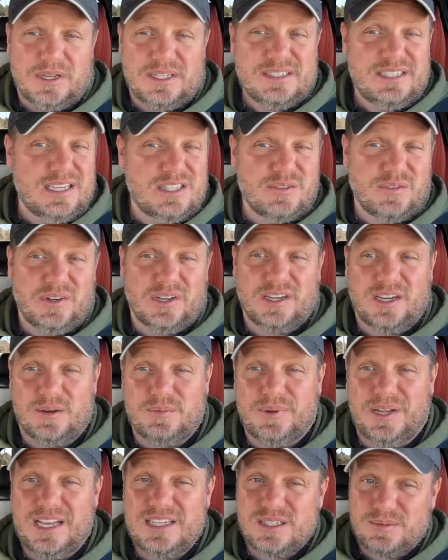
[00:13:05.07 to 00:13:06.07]
The seats are really
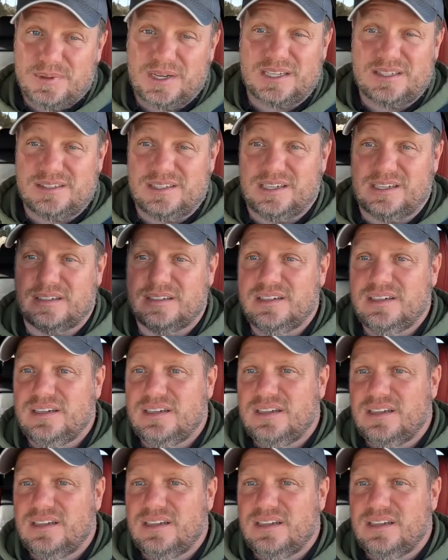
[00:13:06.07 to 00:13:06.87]
comfortable. That's the biggest thing.